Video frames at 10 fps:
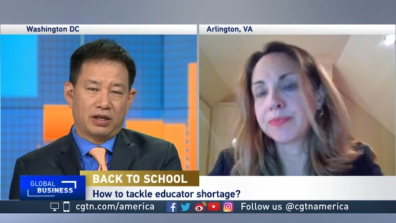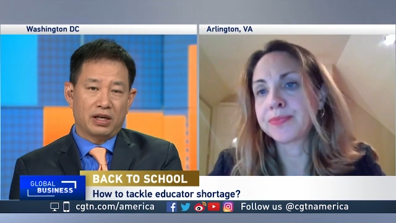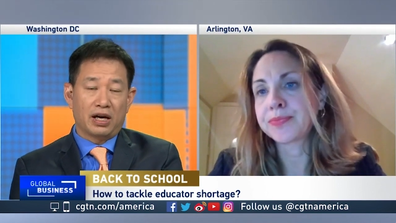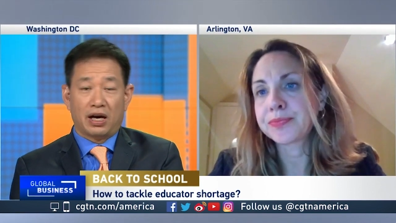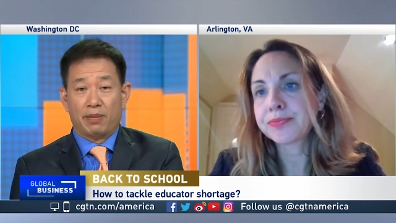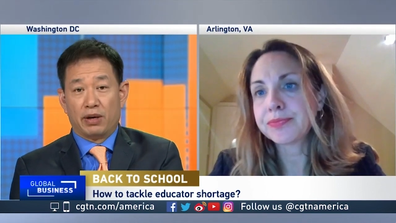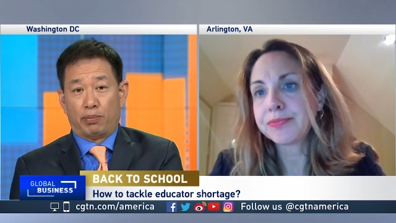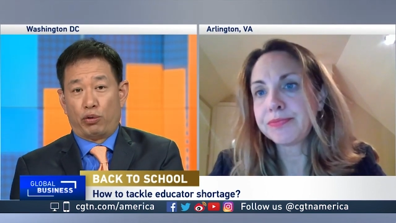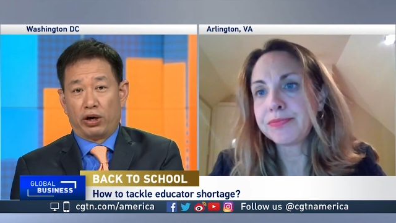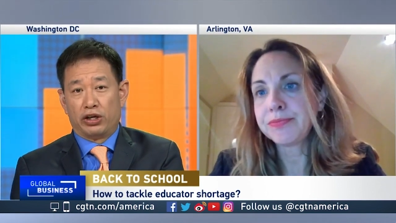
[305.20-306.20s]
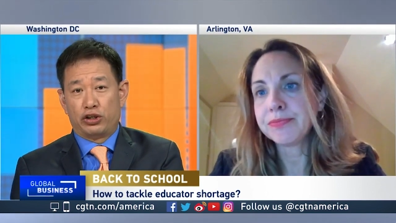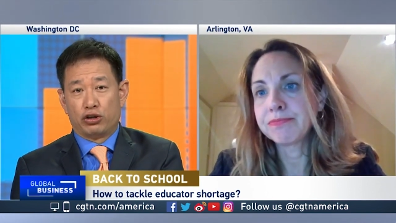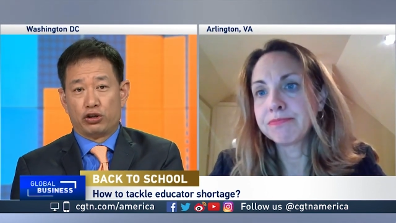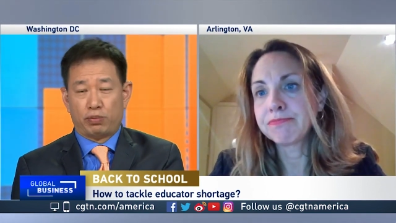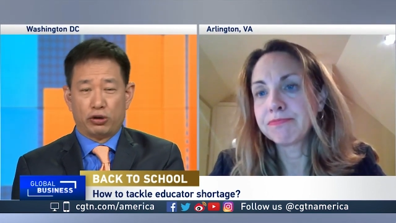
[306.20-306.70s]
Speaker 1: Yeah, I mean, the point is you're
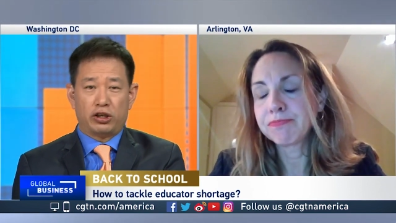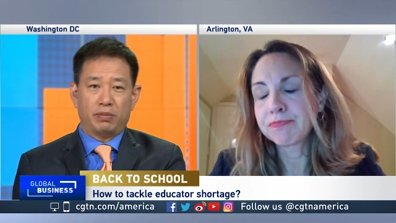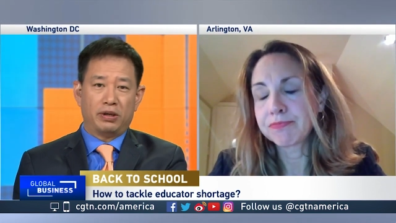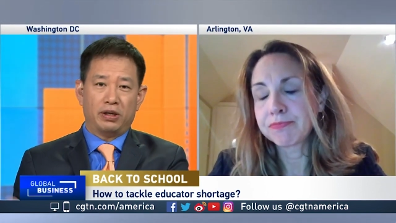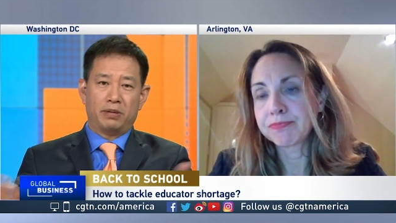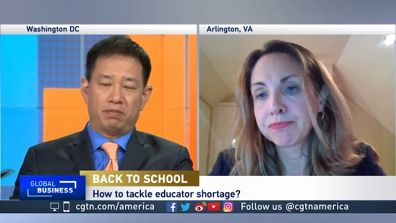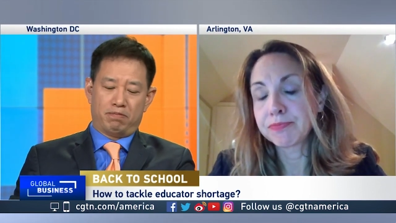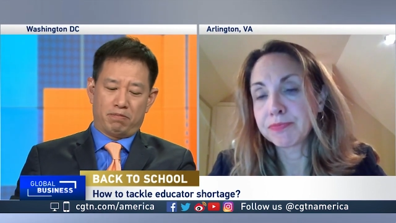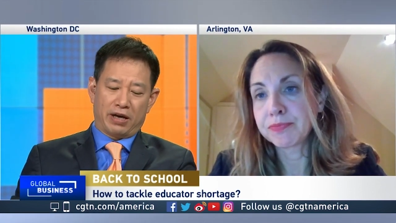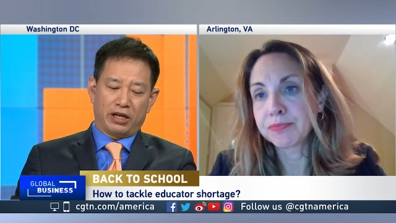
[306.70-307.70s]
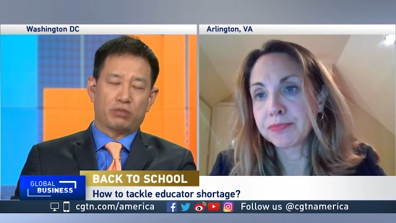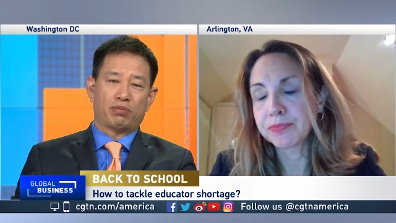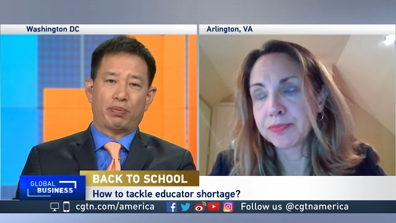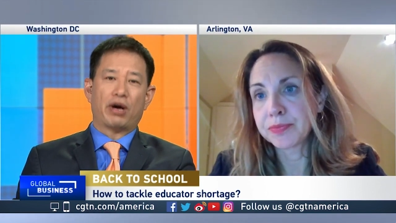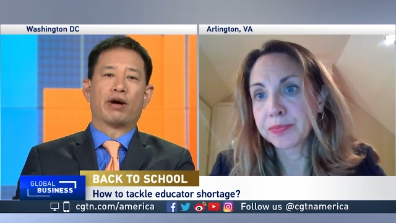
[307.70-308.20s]
supposed to be, I guess,
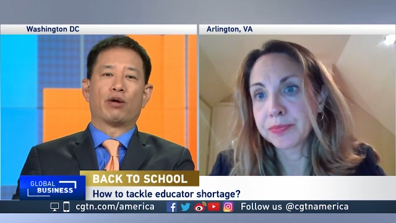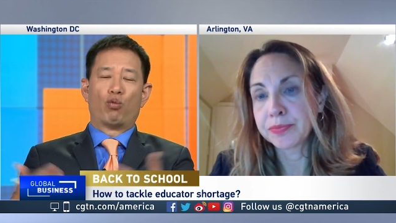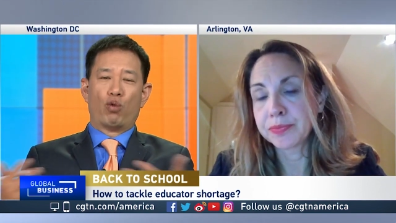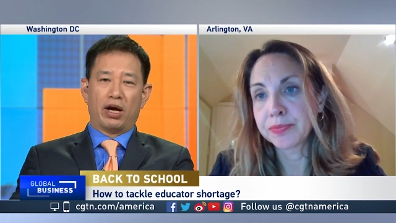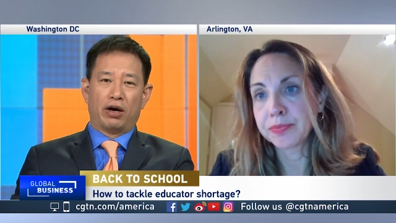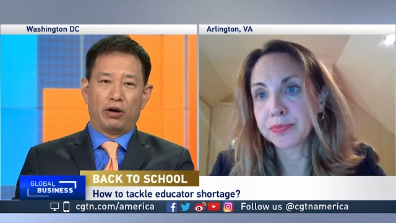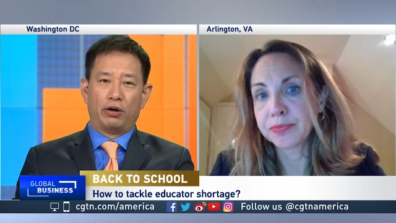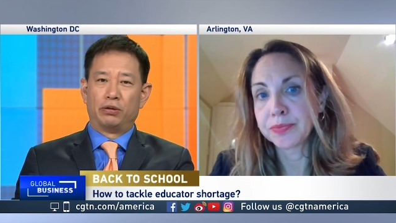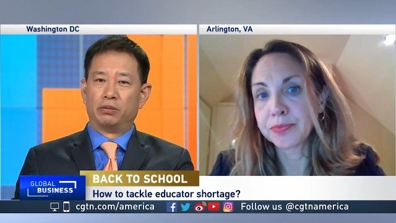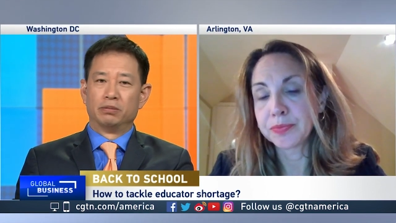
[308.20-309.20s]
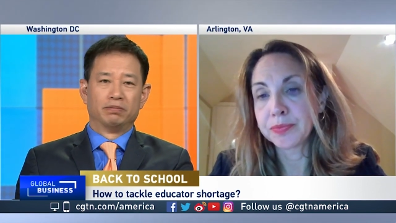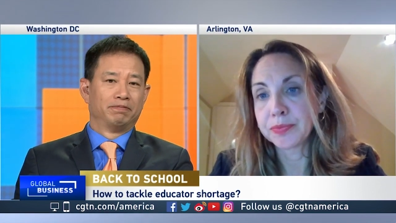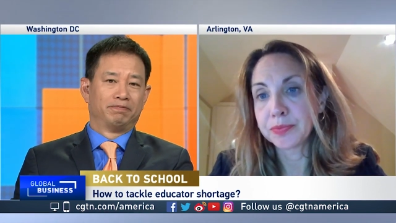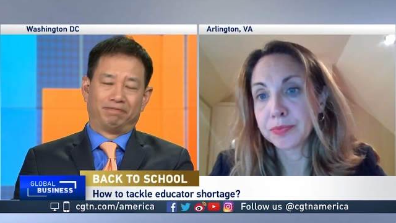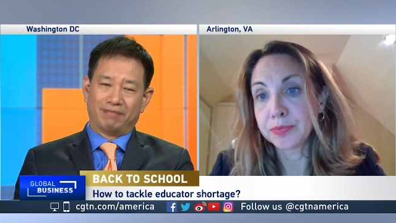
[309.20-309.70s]
preparing well
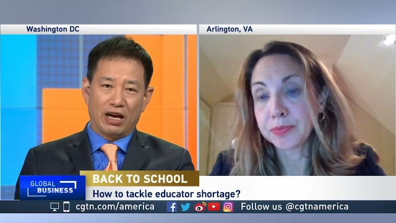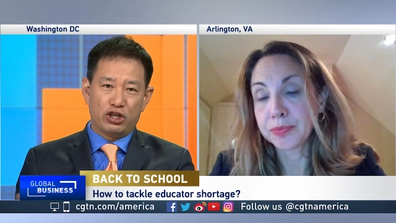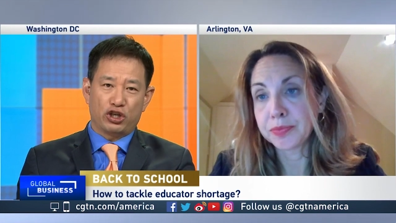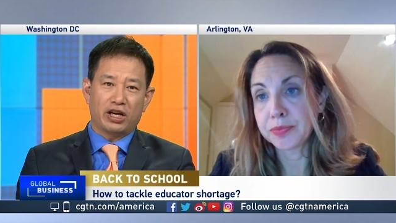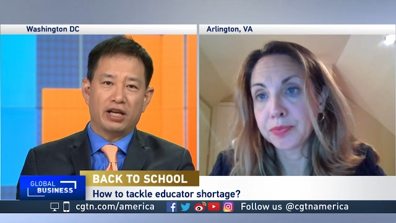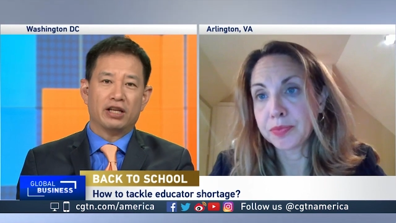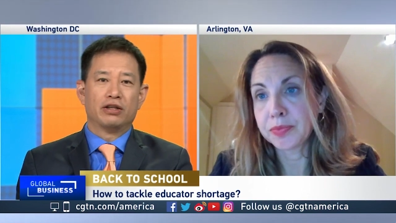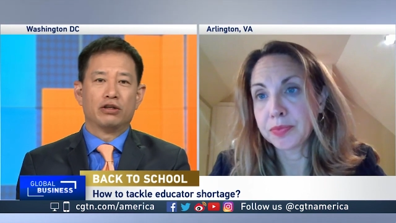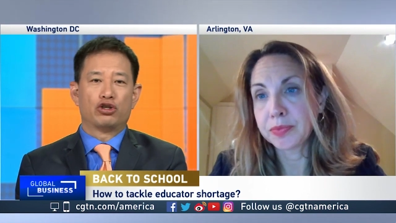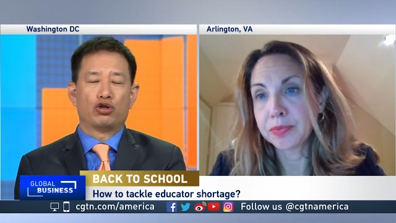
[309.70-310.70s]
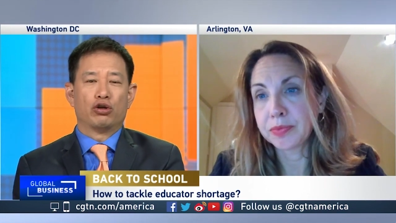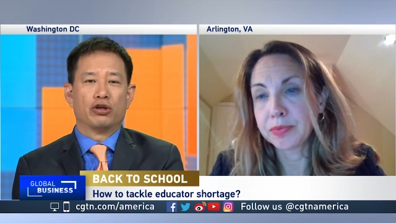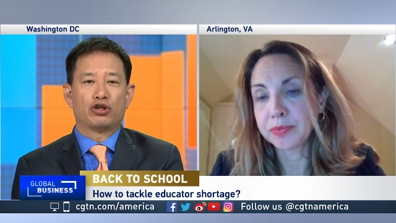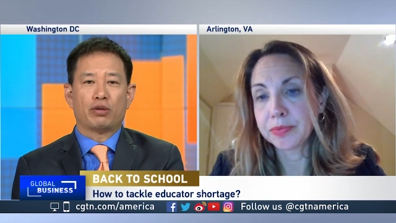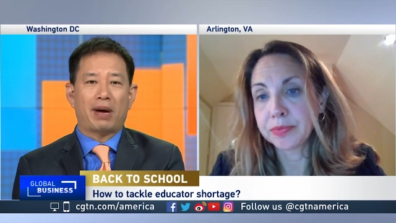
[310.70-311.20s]
educated students
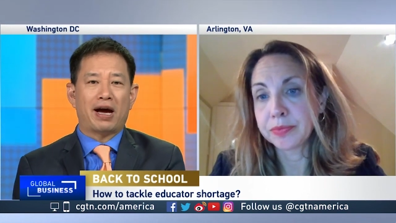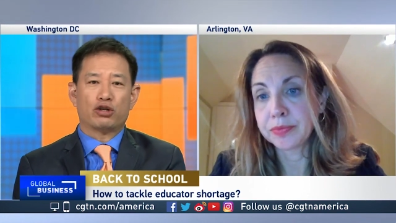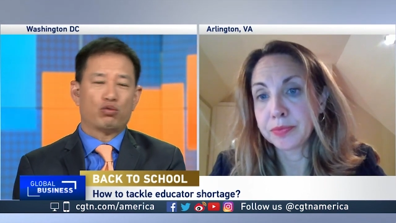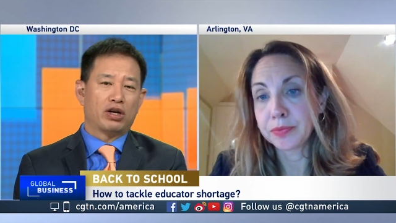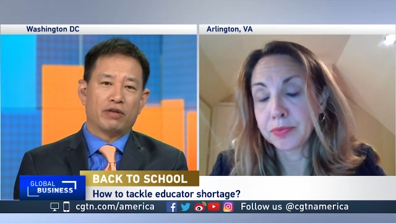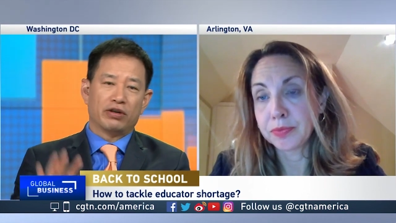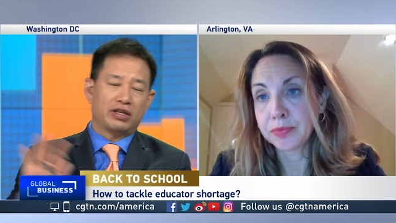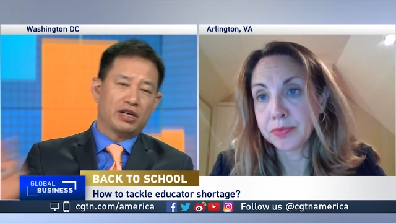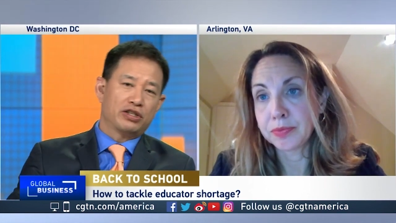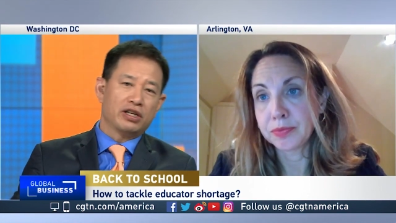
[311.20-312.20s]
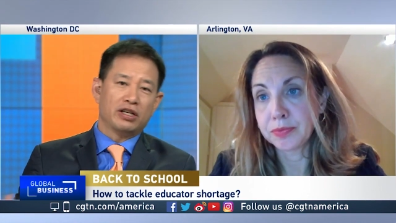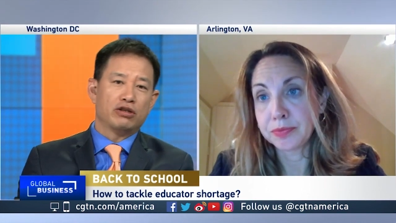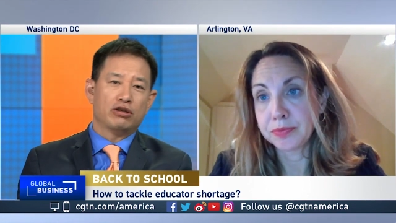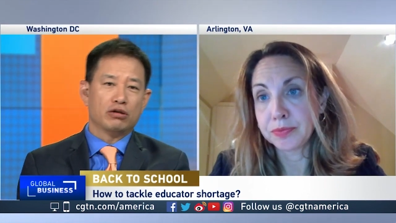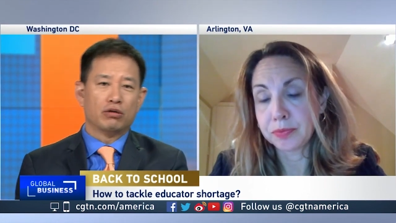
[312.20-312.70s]
to pass whatever test they need
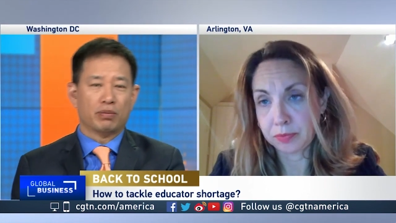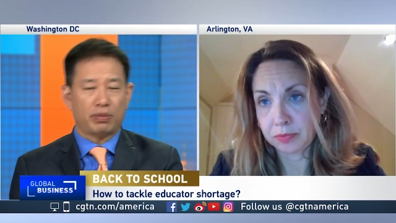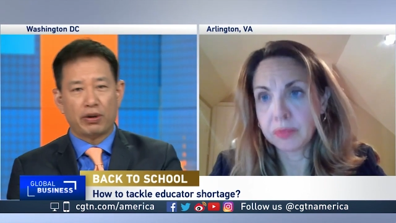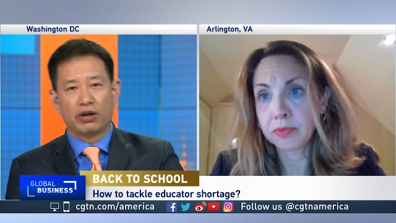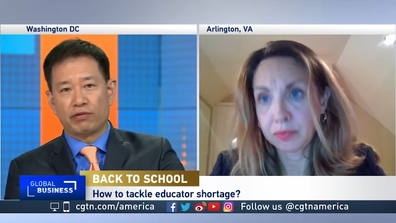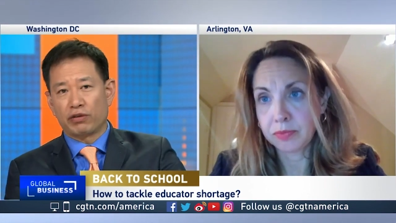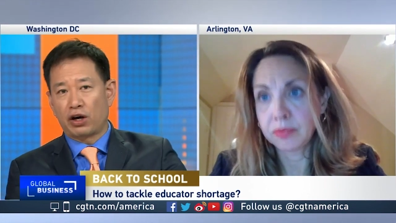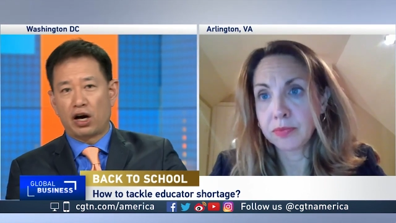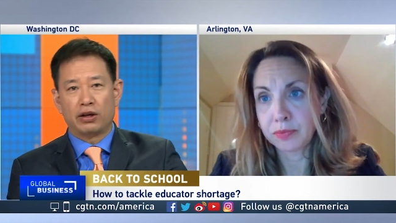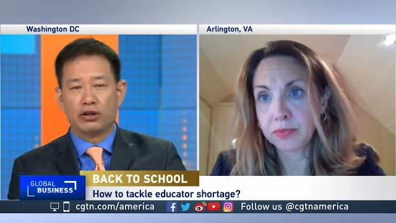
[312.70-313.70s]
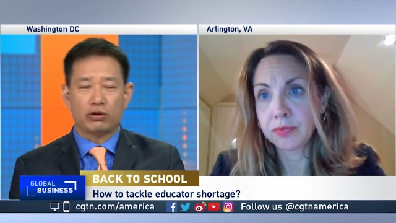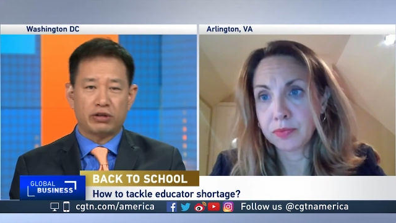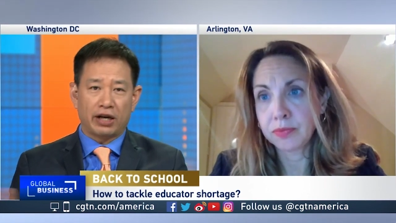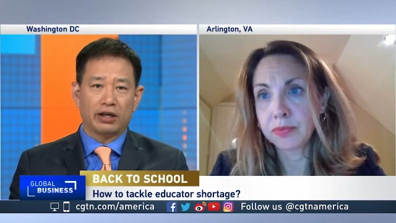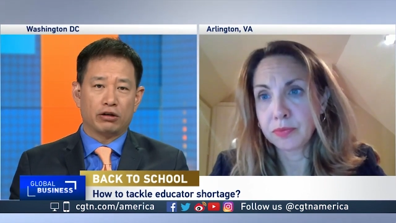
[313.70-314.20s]
to or prepare them for college or
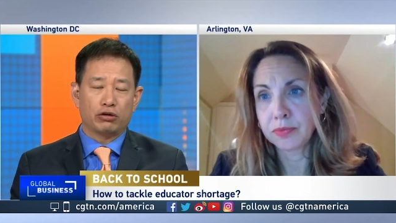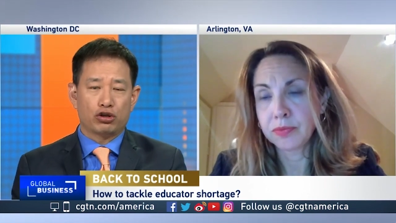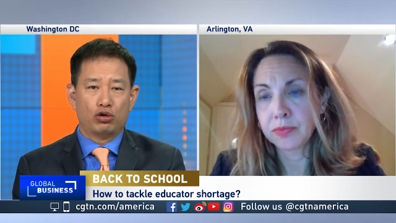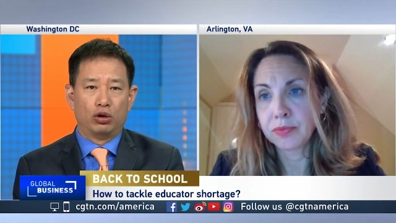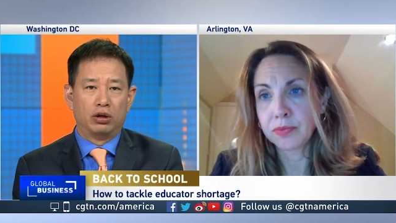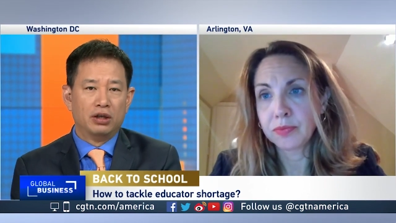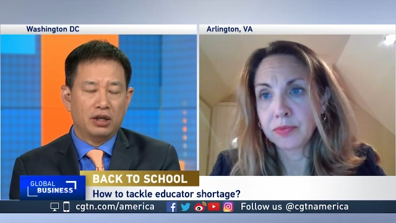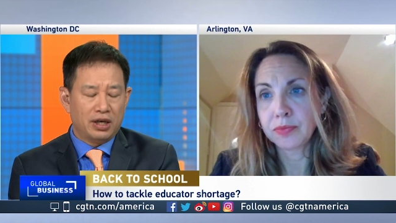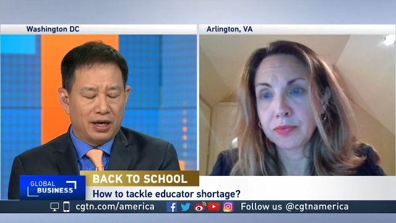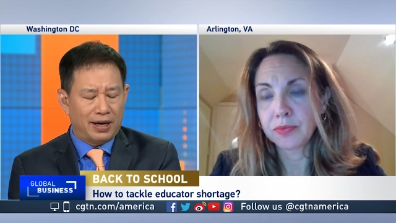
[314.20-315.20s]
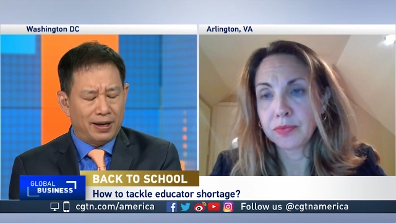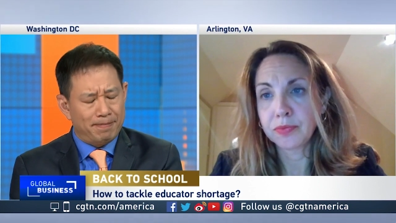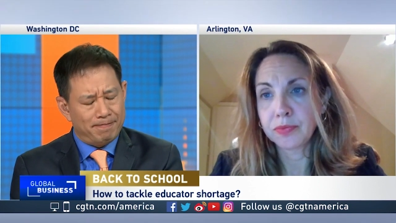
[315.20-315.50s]
technical school. Um,